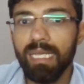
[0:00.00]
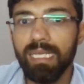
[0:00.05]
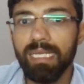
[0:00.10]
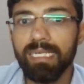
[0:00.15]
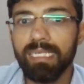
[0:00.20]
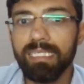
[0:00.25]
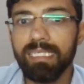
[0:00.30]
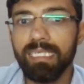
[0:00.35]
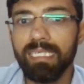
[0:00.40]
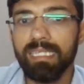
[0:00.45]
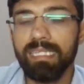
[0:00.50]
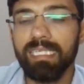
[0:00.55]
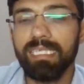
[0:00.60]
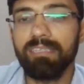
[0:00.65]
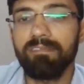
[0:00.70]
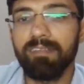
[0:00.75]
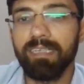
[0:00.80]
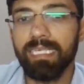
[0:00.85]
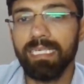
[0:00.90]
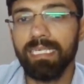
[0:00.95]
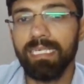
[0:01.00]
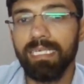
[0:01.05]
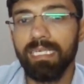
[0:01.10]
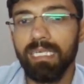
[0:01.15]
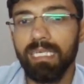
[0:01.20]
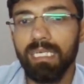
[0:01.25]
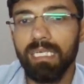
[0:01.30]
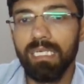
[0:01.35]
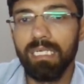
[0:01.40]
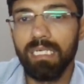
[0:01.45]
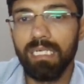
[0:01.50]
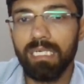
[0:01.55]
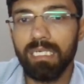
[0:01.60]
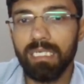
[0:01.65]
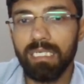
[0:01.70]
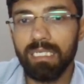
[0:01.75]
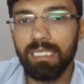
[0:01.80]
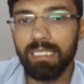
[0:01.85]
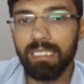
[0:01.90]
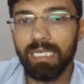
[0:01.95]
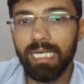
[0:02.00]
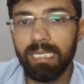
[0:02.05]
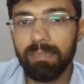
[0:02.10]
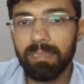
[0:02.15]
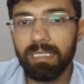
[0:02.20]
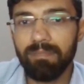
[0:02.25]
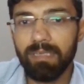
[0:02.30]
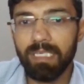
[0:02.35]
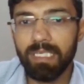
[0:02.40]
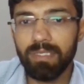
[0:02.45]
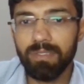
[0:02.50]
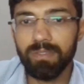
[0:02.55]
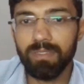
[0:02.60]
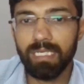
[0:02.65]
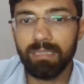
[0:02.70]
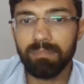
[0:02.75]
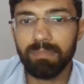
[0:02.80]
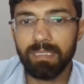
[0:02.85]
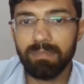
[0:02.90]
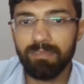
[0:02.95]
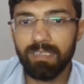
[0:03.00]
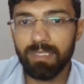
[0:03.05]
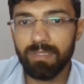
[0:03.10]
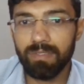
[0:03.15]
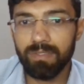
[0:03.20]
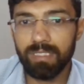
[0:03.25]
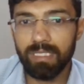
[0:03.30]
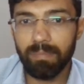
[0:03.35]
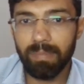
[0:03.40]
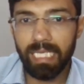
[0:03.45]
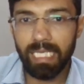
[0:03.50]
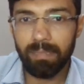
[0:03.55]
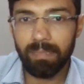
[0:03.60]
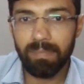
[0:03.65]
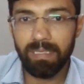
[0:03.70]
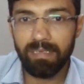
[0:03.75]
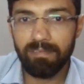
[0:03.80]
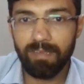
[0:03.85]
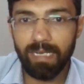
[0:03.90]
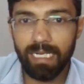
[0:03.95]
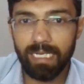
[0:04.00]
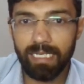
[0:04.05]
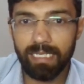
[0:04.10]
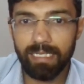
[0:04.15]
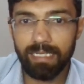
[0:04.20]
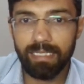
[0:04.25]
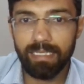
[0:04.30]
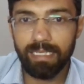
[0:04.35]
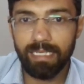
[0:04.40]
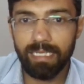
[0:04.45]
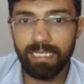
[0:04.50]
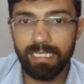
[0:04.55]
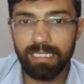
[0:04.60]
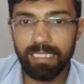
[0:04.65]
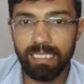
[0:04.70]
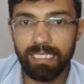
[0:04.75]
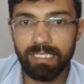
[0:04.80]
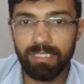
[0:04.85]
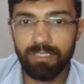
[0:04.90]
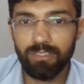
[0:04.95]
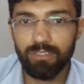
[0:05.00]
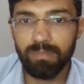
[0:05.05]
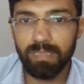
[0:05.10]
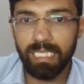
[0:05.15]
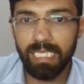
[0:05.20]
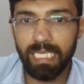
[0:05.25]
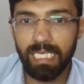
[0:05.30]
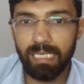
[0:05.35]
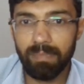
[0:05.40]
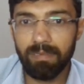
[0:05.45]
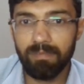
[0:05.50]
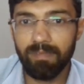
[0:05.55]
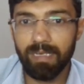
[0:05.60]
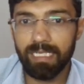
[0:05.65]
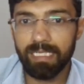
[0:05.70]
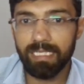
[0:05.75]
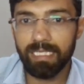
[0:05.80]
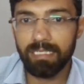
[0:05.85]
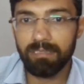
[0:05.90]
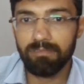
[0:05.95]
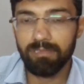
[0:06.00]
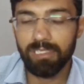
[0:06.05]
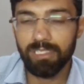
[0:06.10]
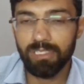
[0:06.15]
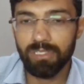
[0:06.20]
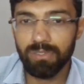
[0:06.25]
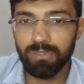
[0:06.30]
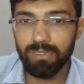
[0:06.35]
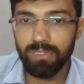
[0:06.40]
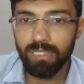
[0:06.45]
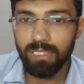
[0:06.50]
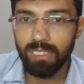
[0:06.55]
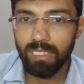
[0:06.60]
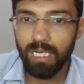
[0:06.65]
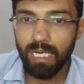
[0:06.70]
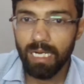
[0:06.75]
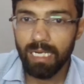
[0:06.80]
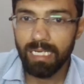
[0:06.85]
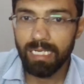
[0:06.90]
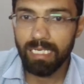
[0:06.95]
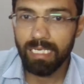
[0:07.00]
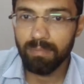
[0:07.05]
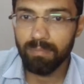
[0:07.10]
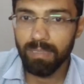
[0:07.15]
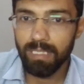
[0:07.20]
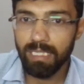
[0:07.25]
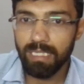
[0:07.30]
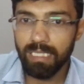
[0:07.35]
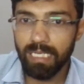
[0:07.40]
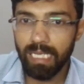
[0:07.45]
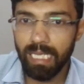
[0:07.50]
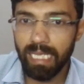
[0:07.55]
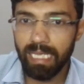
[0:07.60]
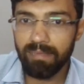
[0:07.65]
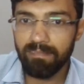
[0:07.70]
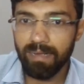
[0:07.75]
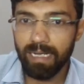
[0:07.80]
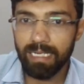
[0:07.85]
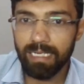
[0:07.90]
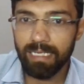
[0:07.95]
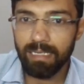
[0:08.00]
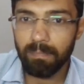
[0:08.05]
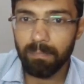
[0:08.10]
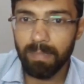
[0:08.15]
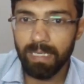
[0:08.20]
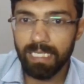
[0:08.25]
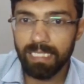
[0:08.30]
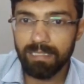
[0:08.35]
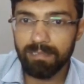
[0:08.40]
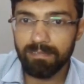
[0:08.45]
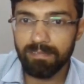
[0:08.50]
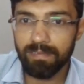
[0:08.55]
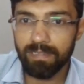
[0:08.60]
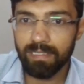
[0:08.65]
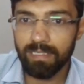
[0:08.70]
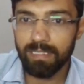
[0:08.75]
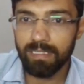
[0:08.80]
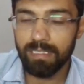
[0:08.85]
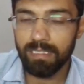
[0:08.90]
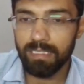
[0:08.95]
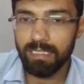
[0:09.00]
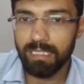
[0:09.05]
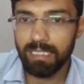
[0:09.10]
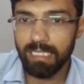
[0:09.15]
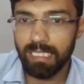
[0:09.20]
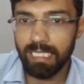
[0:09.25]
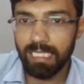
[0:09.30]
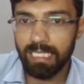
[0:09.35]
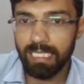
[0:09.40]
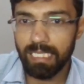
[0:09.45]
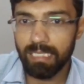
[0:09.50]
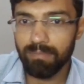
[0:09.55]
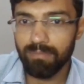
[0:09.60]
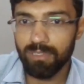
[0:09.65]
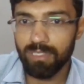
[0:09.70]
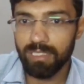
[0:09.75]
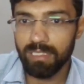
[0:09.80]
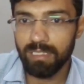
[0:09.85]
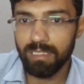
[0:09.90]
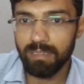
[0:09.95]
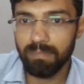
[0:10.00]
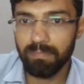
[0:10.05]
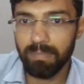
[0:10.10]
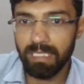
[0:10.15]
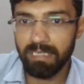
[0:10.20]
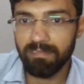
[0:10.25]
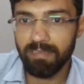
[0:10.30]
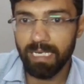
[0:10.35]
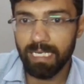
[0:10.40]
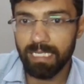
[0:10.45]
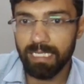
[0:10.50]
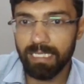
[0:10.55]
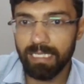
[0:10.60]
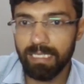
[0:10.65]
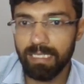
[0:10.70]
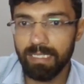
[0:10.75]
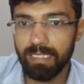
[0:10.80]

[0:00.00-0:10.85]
let us say it this way. I'm giving you some AB vector. Let us assume that AB vector equals to double the A vector plus 3 times B vector.